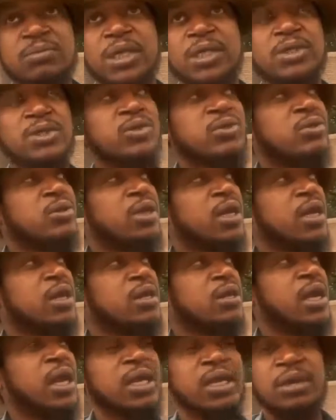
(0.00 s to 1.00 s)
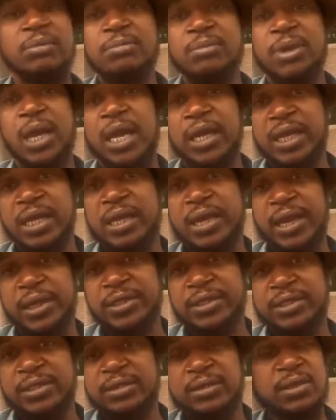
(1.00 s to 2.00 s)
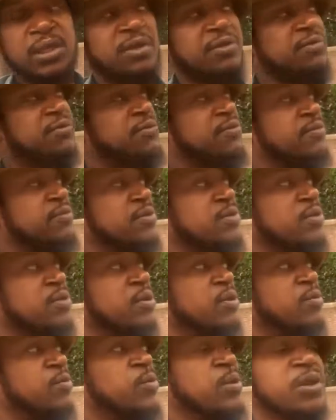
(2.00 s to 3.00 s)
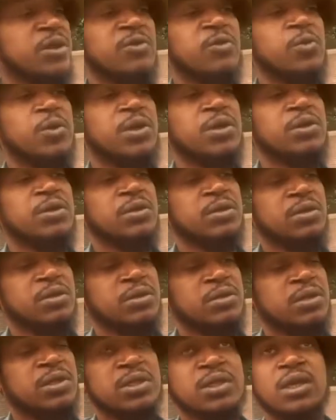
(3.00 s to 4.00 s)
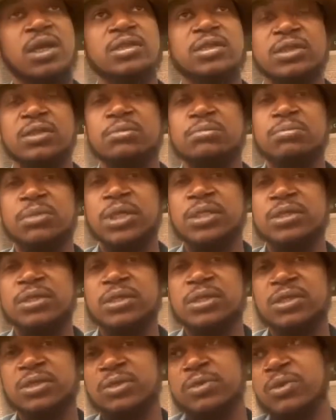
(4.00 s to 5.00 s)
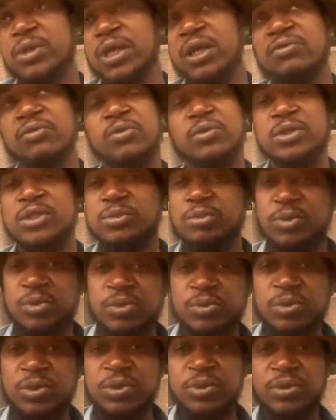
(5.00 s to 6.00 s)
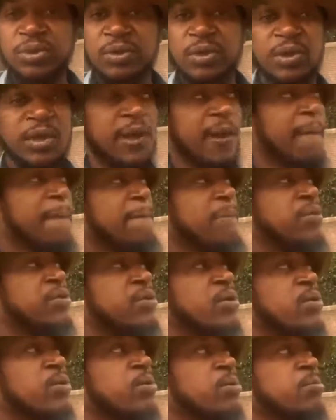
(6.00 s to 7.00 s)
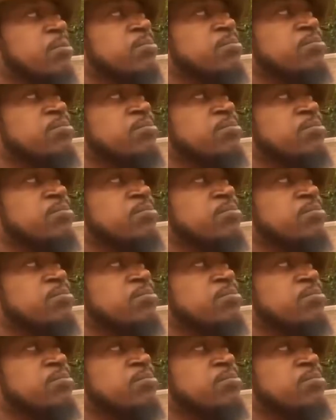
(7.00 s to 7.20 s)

make sure that I get I get at you if you know if we if we discuss some business or whatever we're supposed to be doing. So,